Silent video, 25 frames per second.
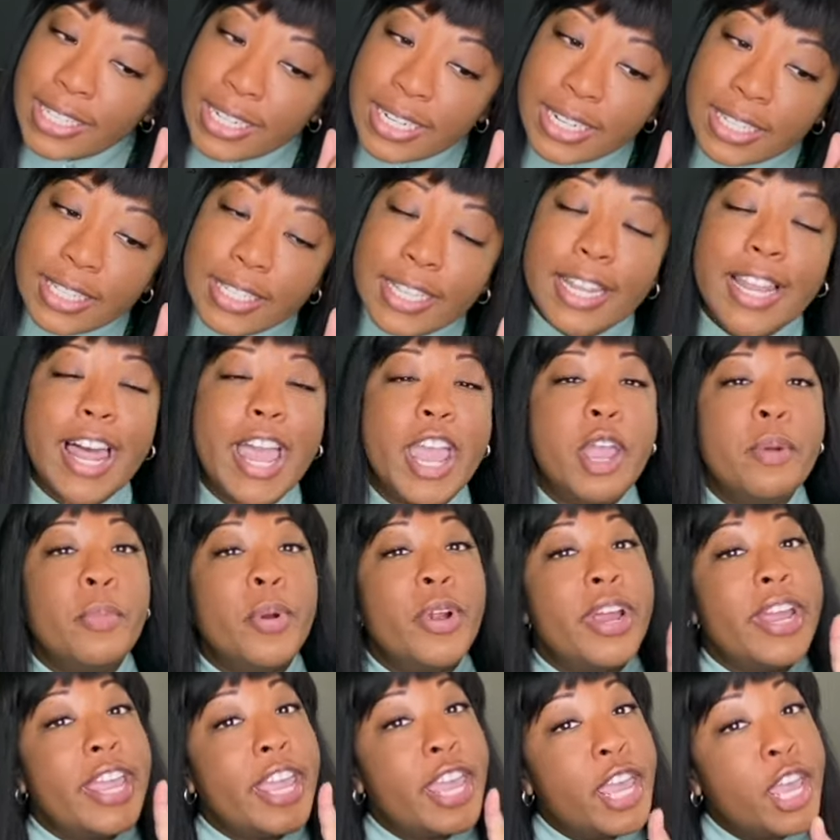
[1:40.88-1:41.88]
a
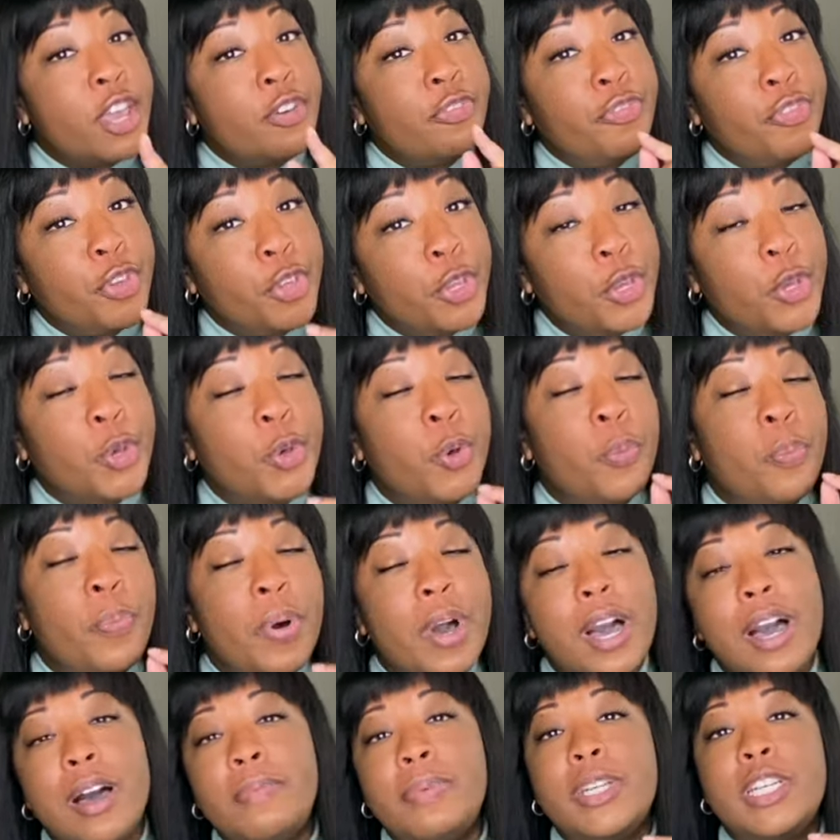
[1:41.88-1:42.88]
disclaimer, if you
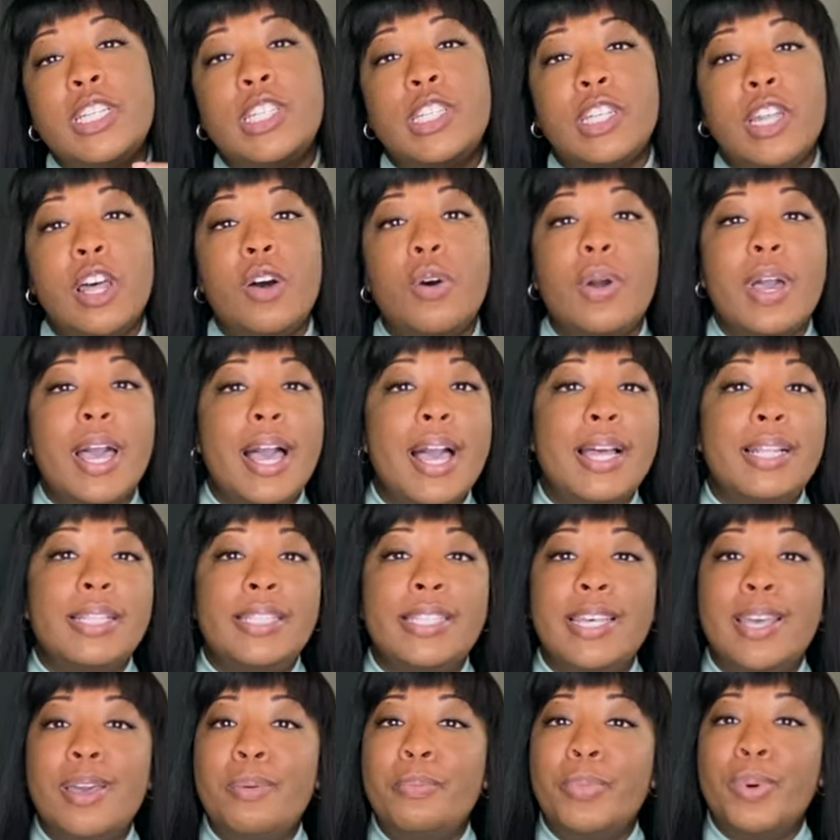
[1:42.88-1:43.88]
publish low
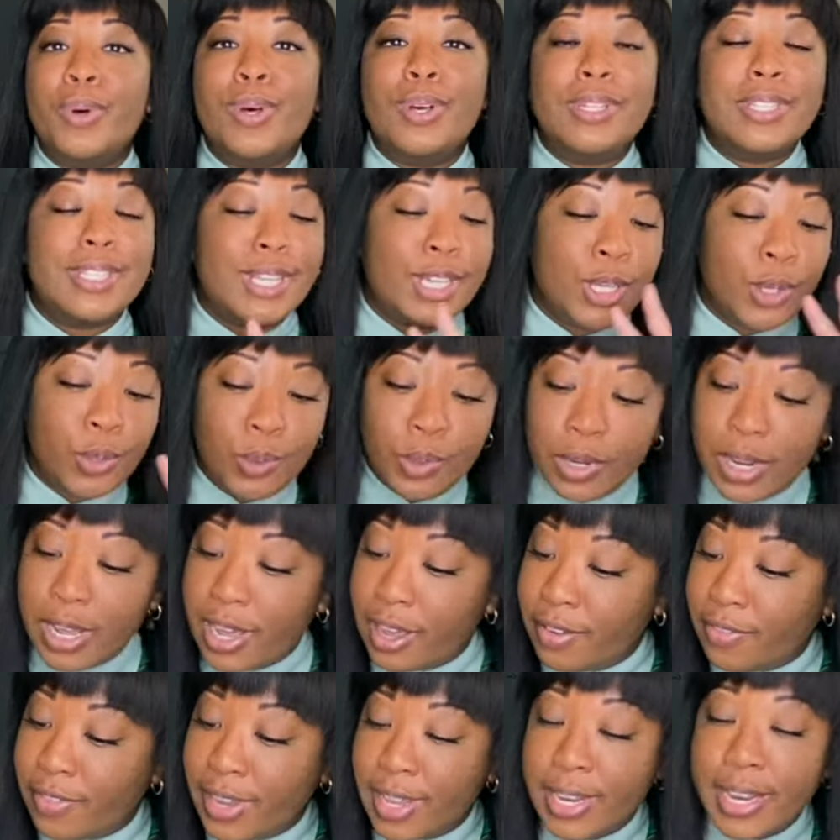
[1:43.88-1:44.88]
content books and you
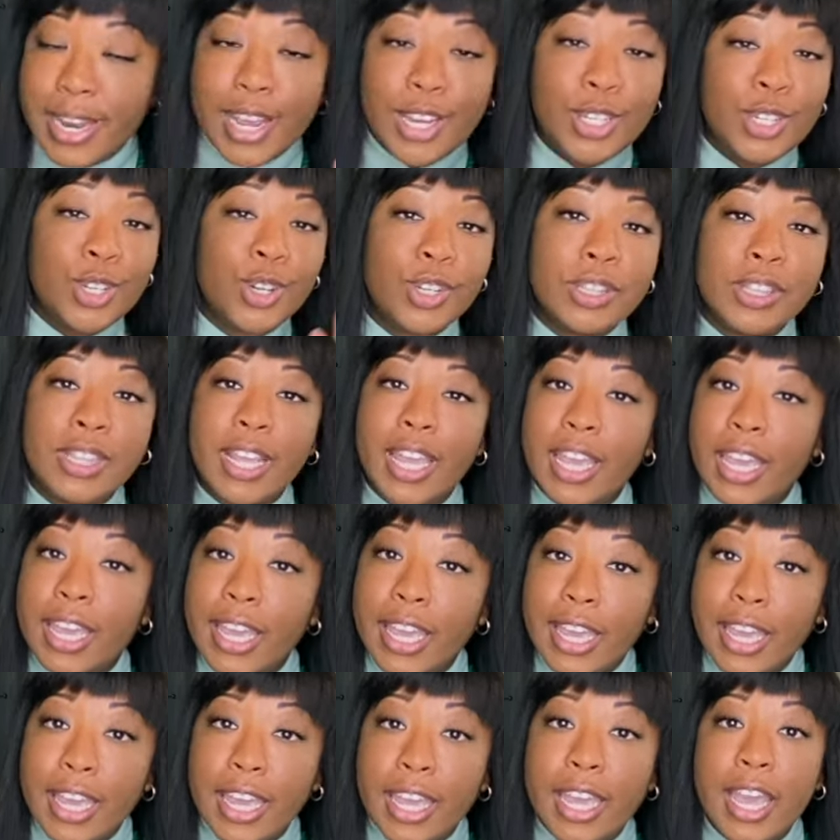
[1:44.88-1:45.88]
love it, that's your
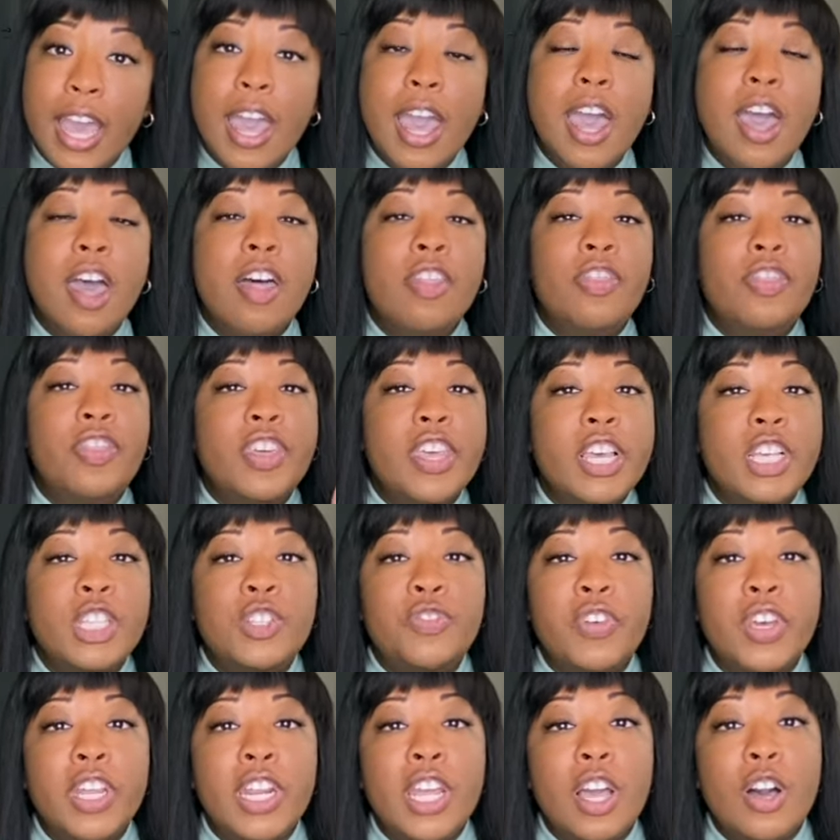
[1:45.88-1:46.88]
thing, this
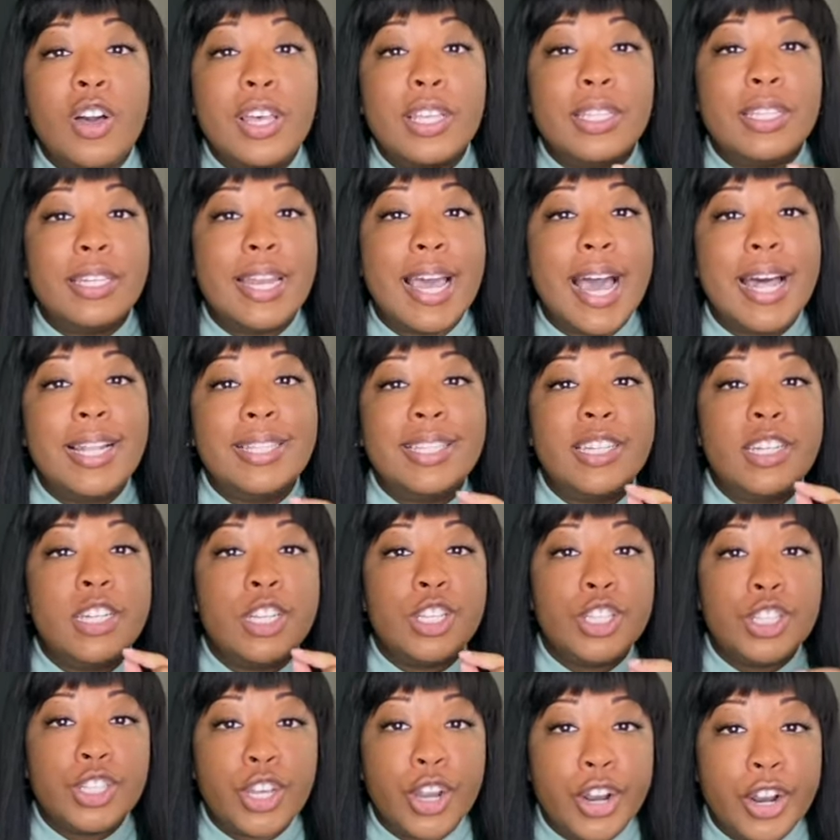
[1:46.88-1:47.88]
video is not to
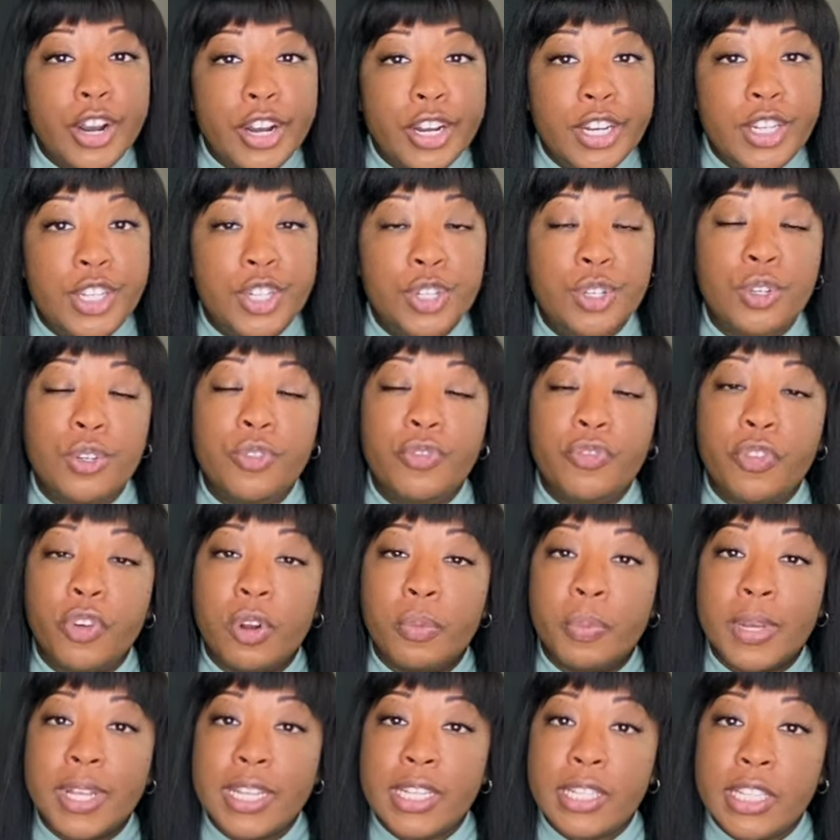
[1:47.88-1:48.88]
discourage you
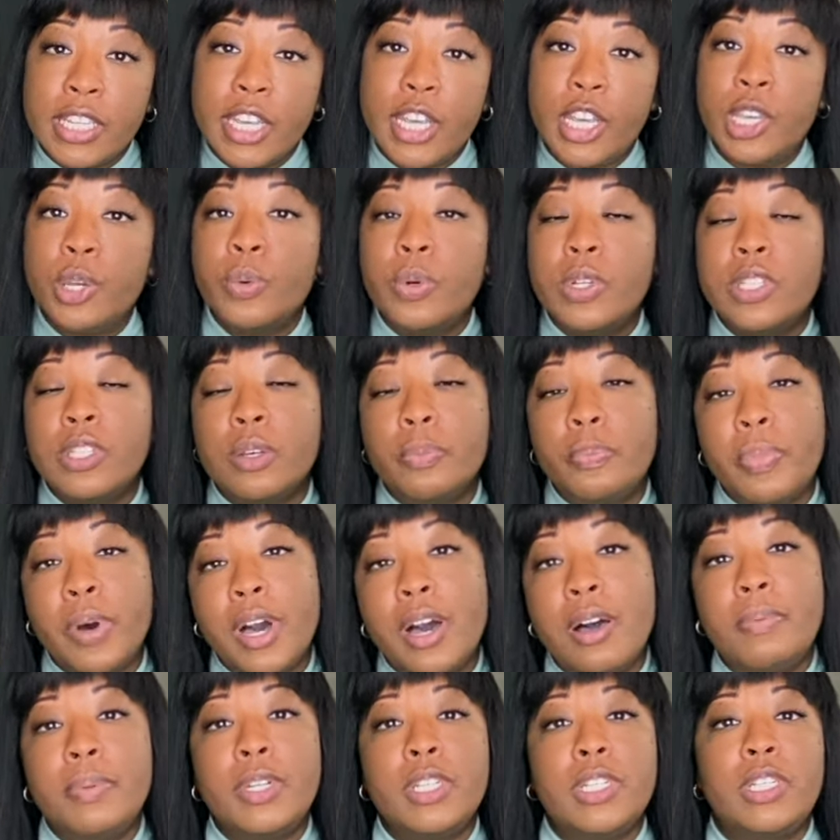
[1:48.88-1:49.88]
from continuing to
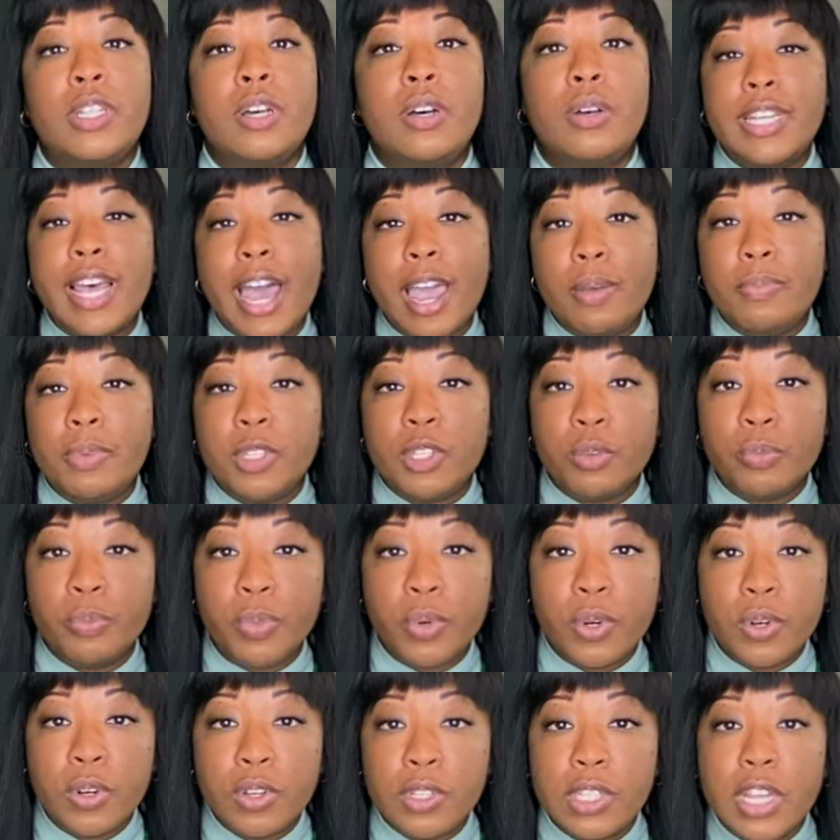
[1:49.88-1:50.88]
publish those types of
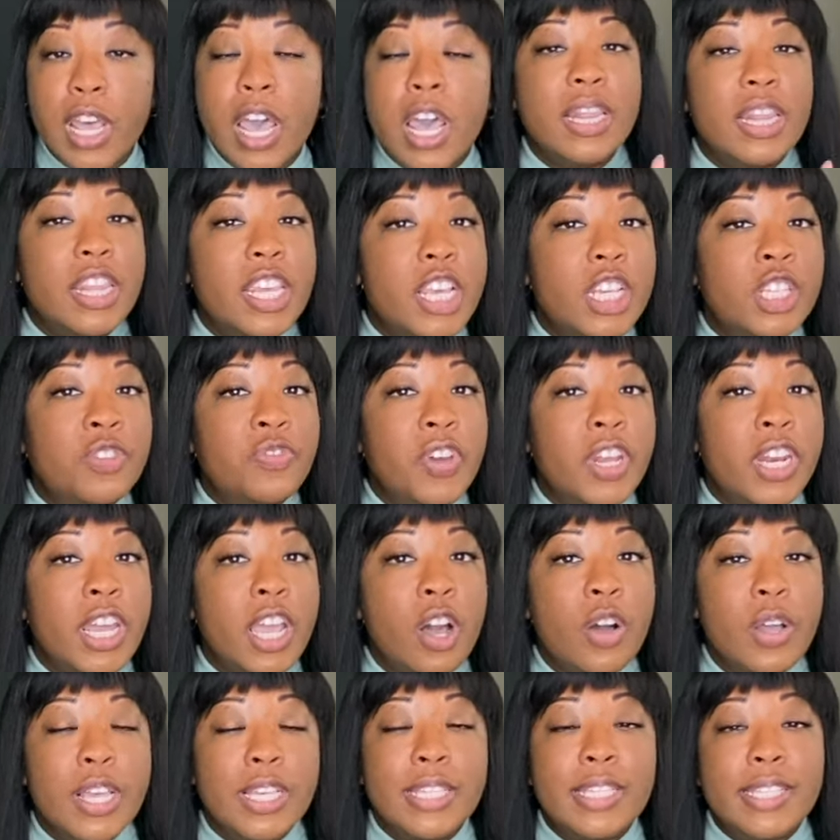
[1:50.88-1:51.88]
books. This
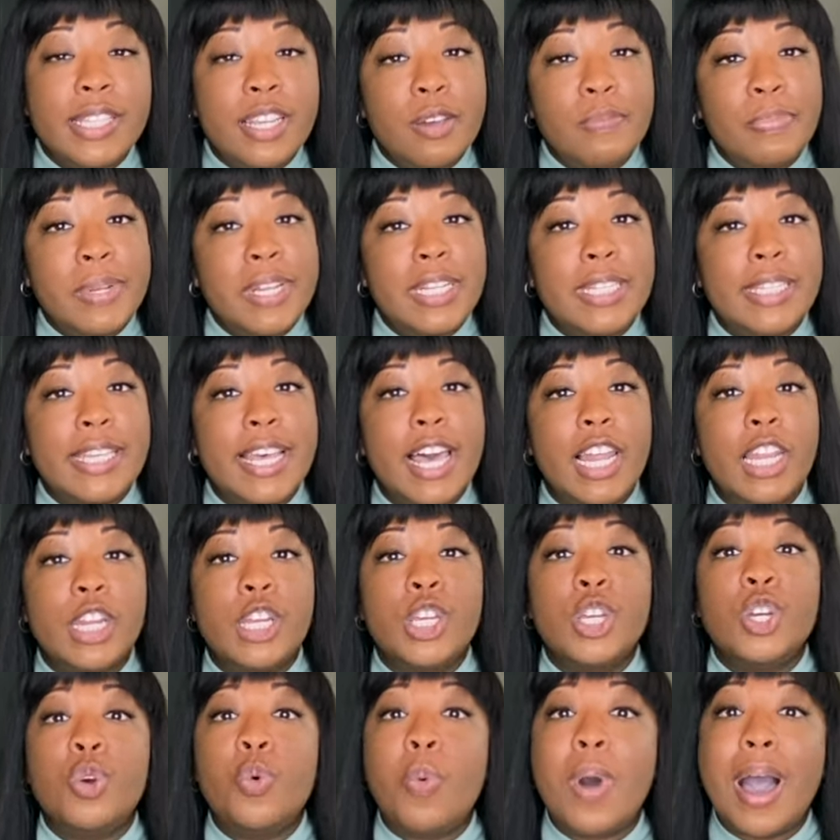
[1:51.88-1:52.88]
video is simply
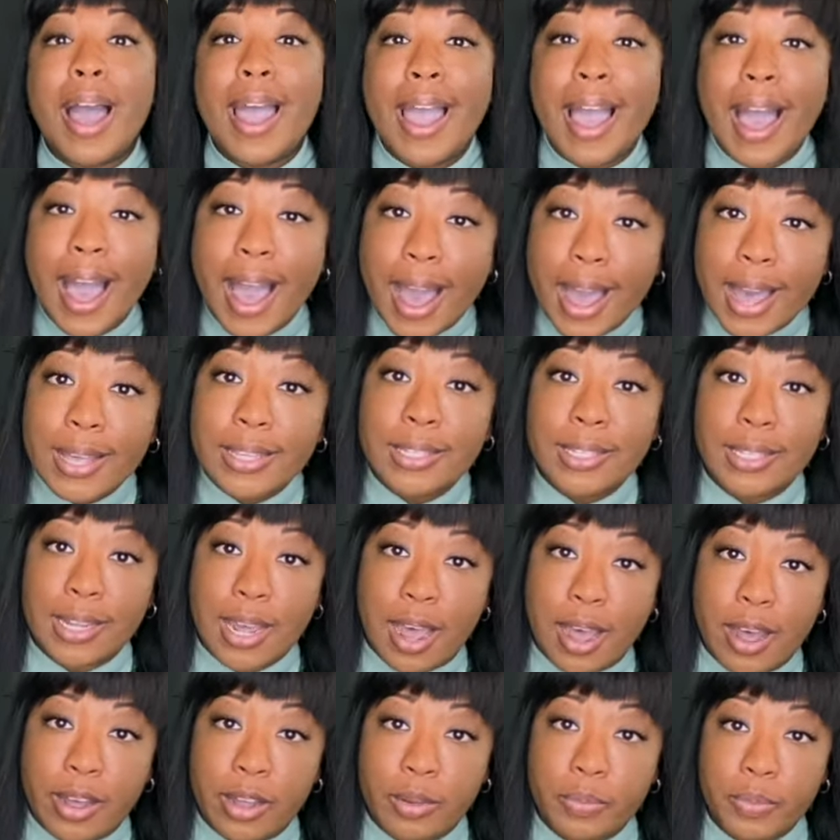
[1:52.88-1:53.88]
telling you why I
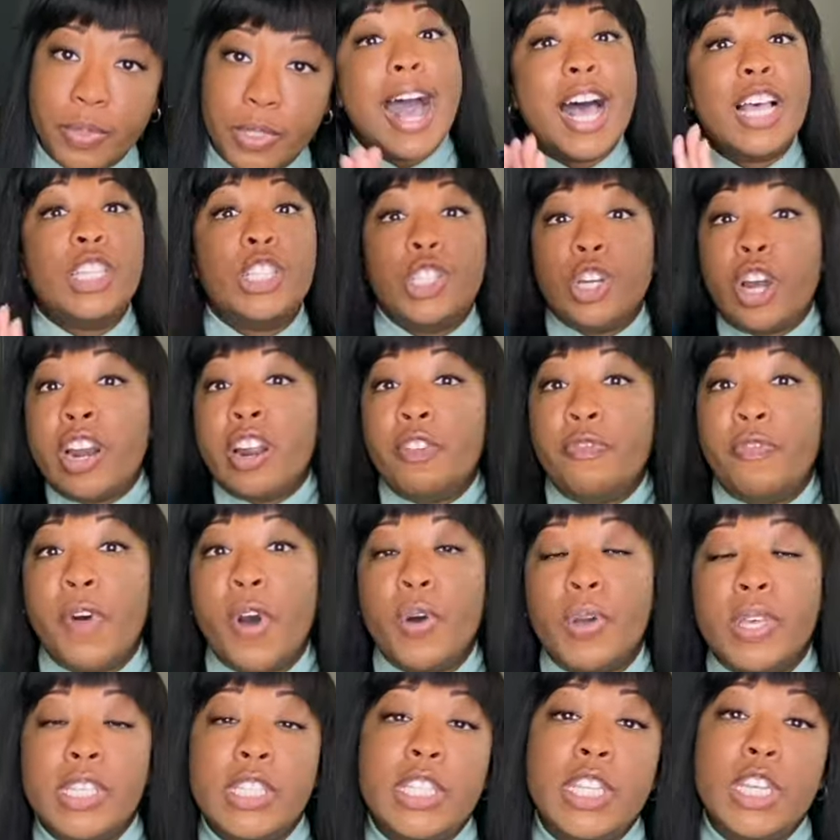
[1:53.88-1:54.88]
stopped. I started
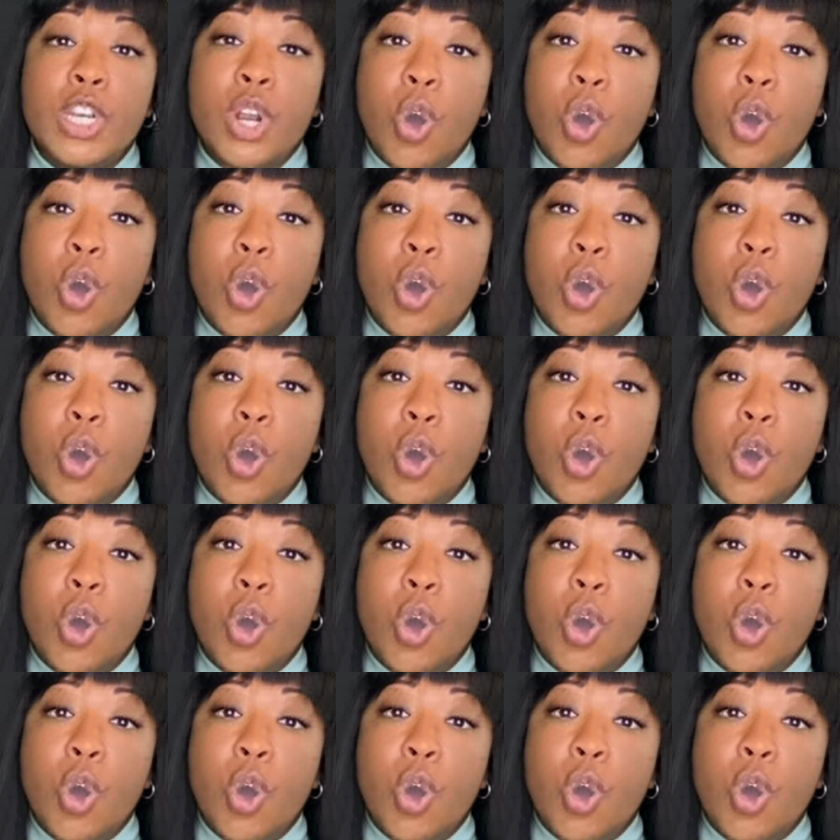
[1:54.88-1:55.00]
focusing